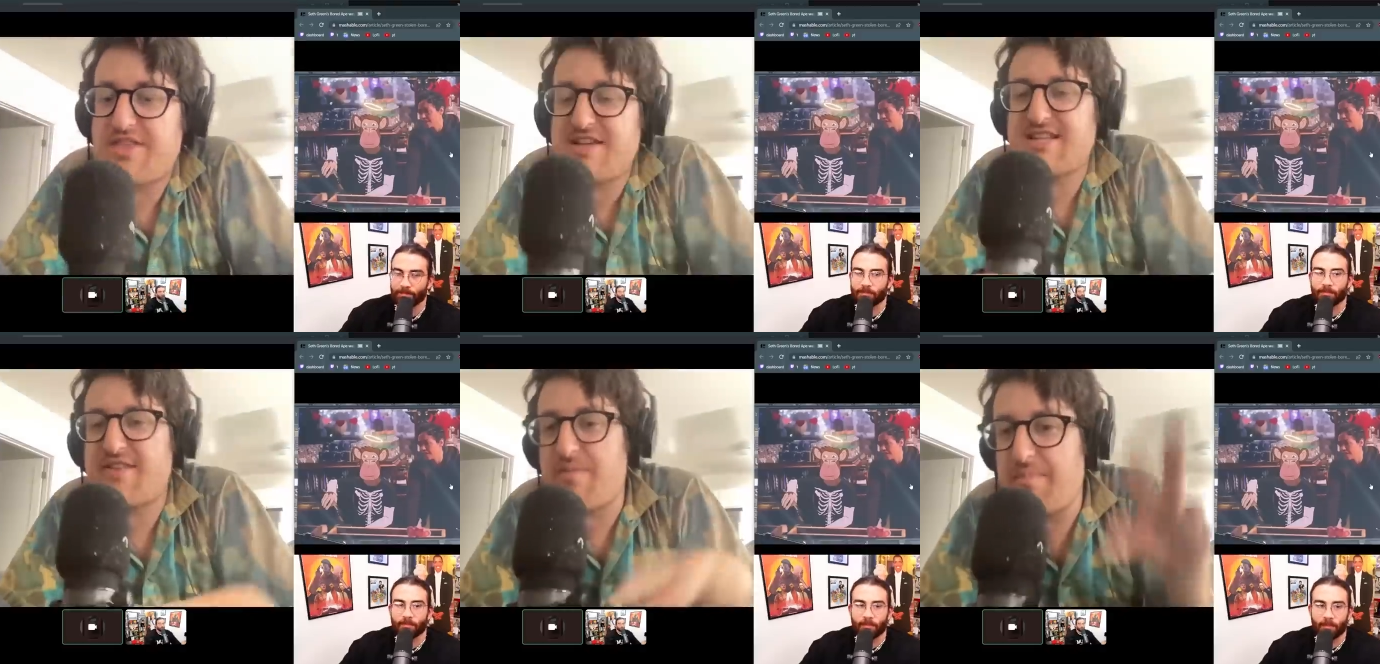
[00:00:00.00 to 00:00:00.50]

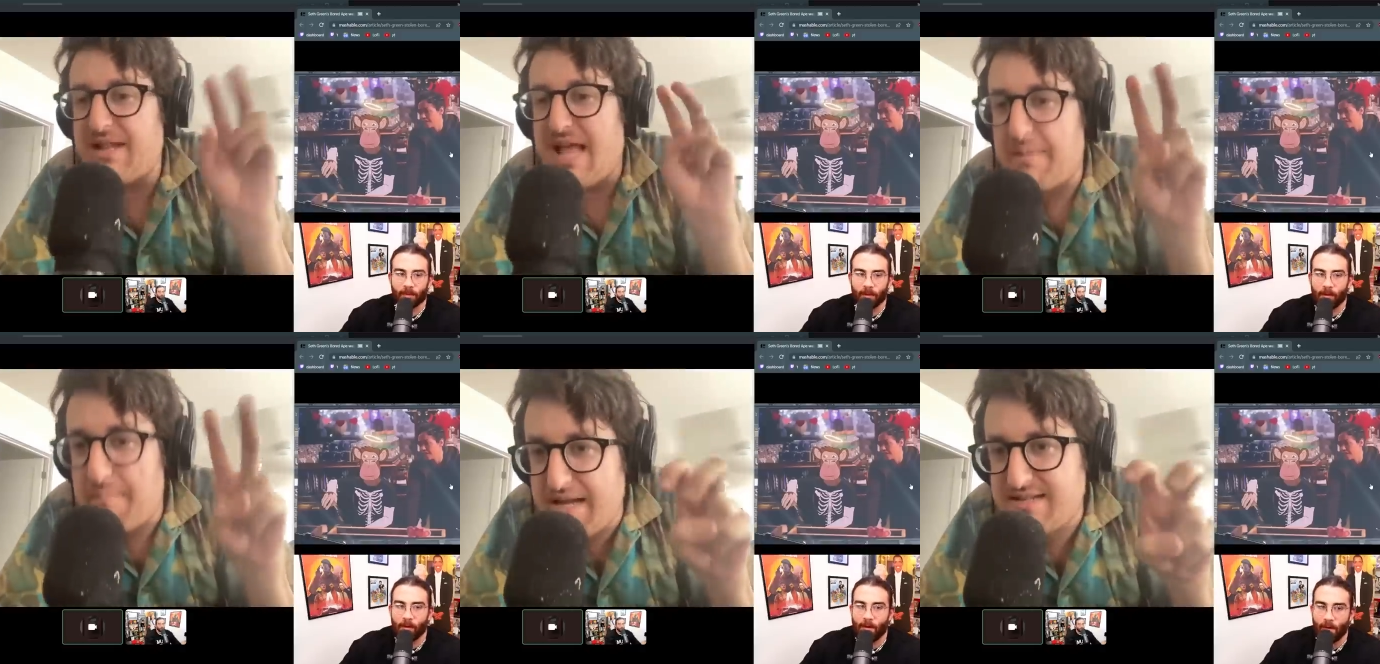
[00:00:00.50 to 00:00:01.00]
Speaker 1: things haven't been
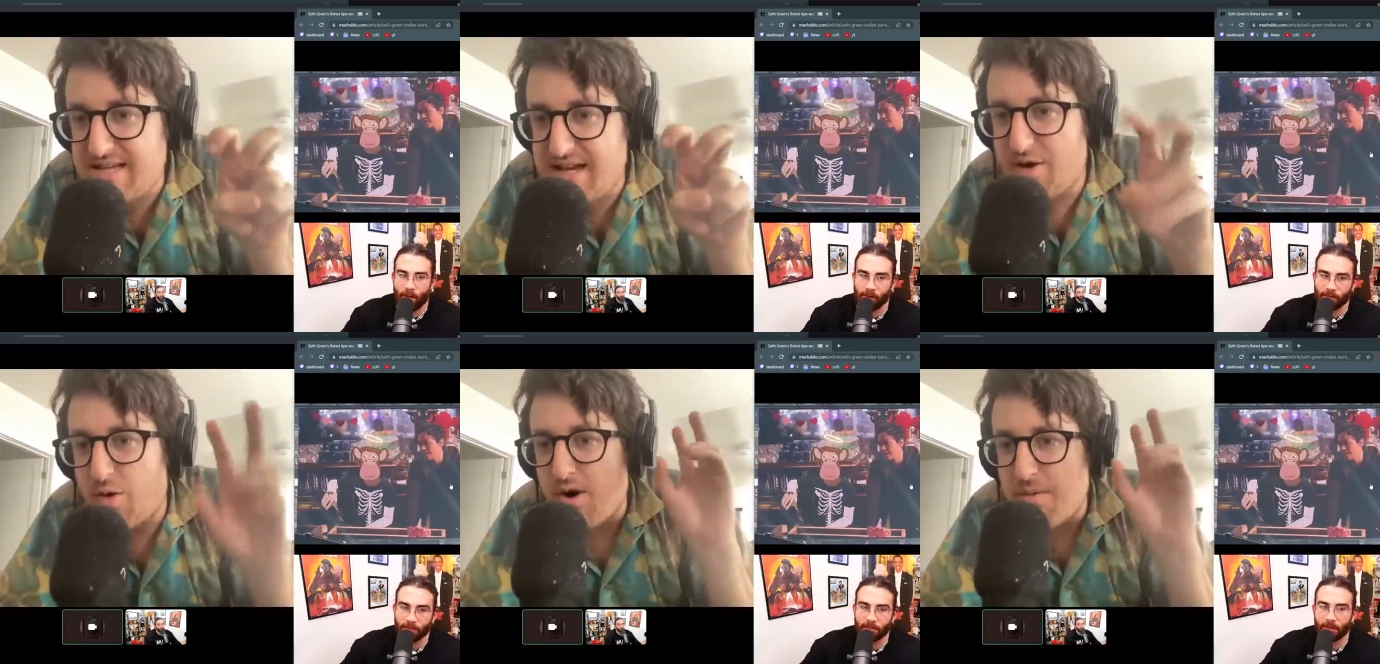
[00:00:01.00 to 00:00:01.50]
like
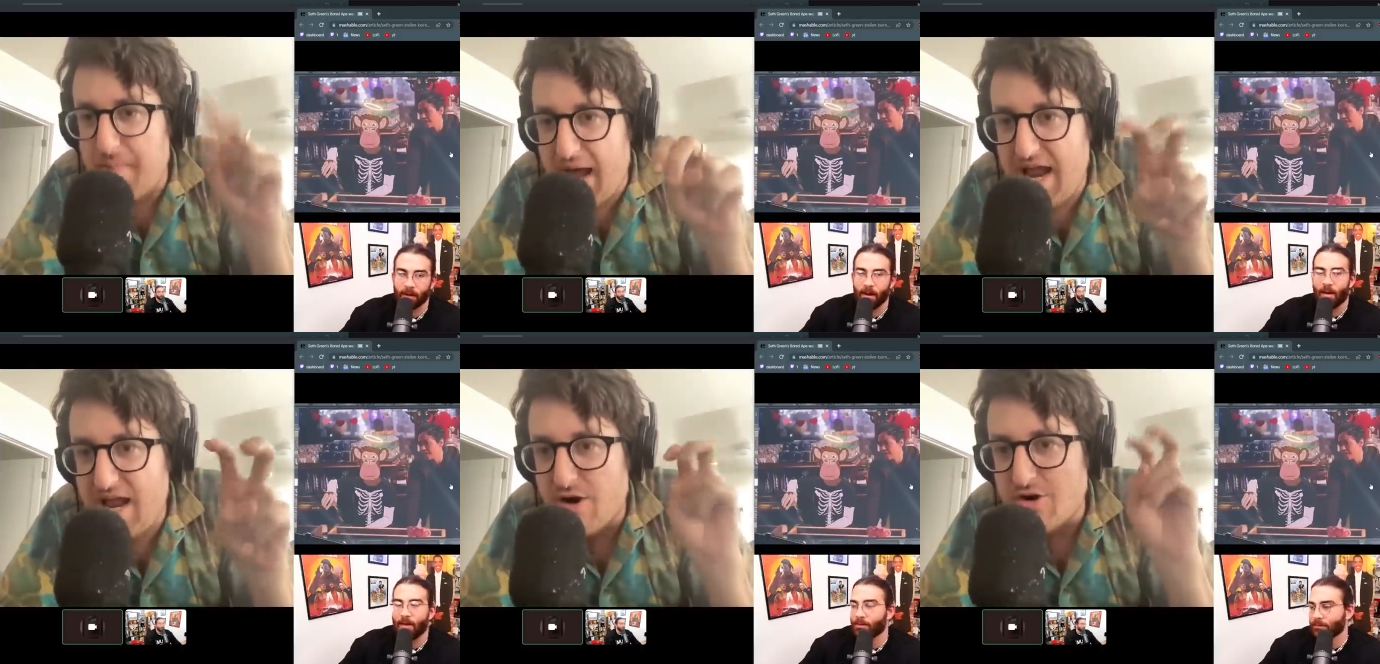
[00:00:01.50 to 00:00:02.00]
minted or
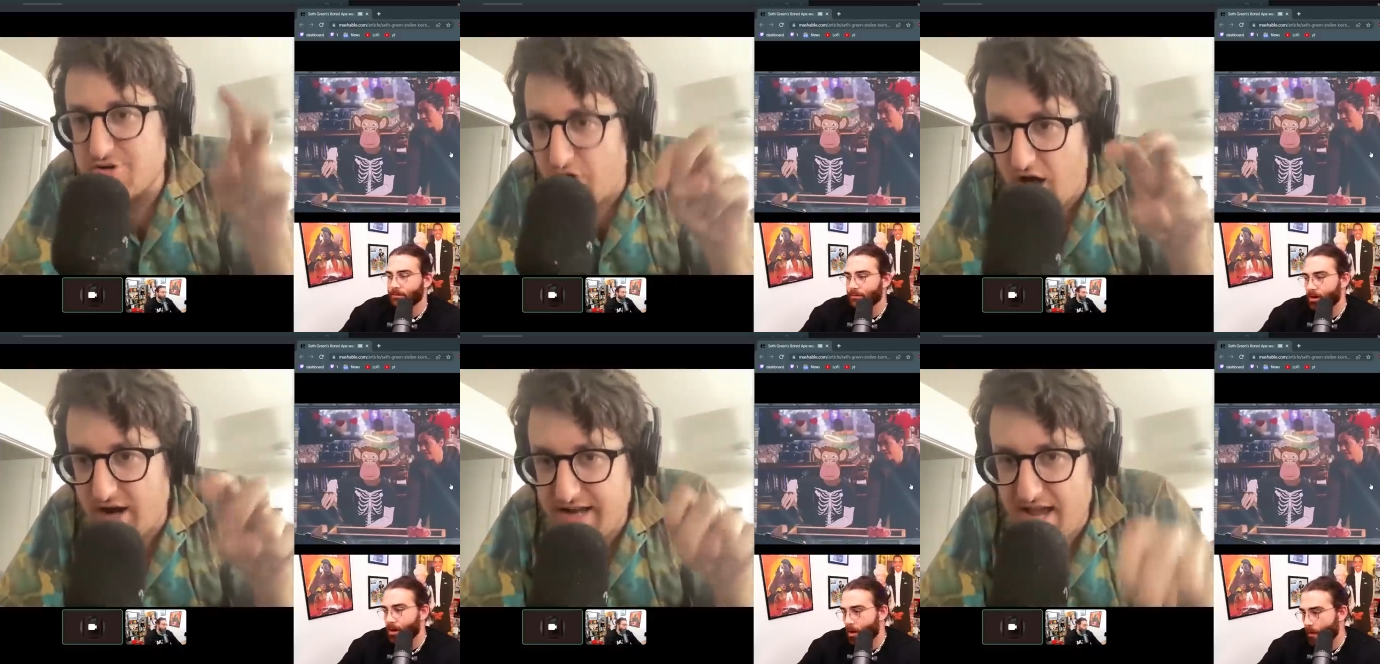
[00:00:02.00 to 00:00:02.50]
made or
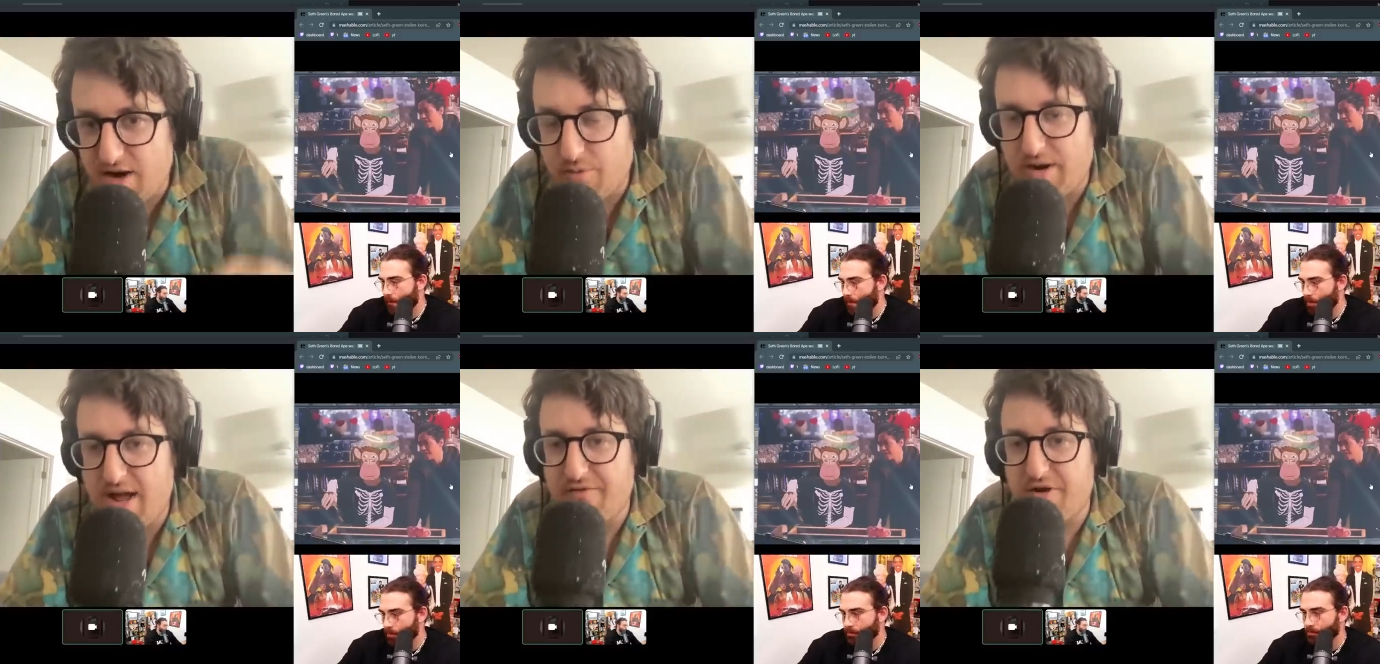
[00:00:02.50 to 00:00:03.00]
drawn yet
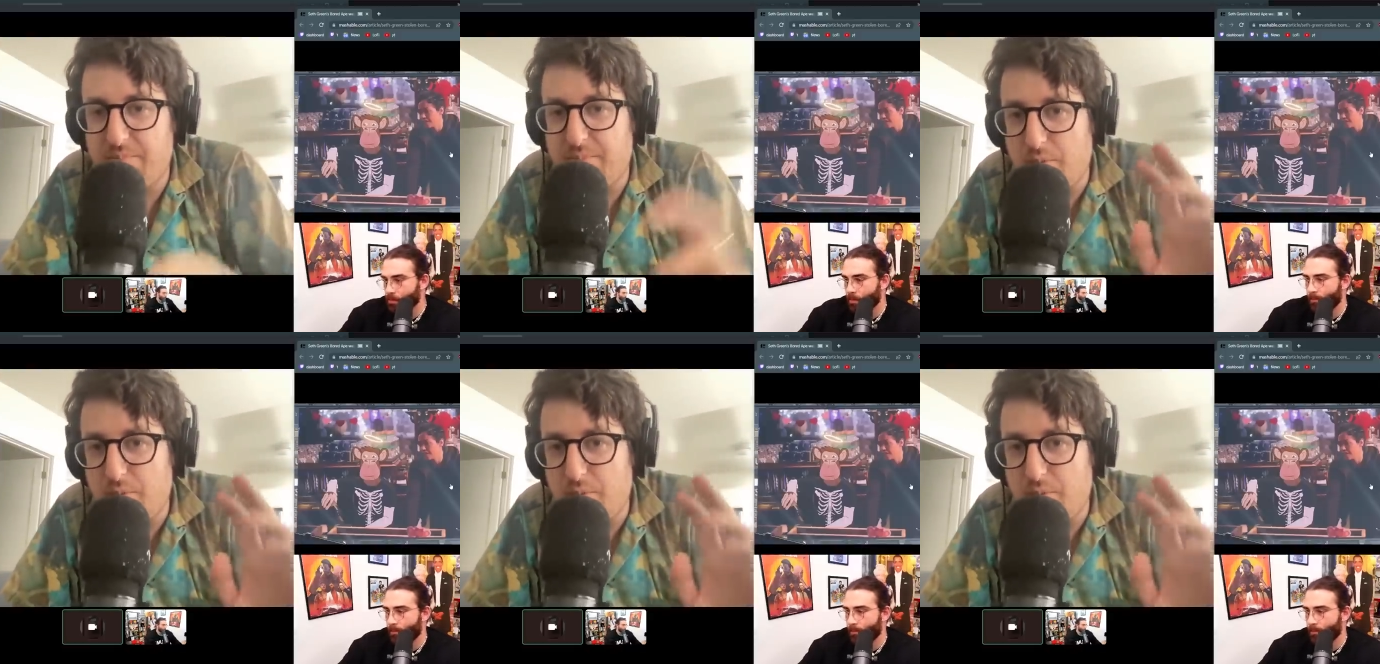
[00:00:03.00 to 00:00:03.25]
or whatever,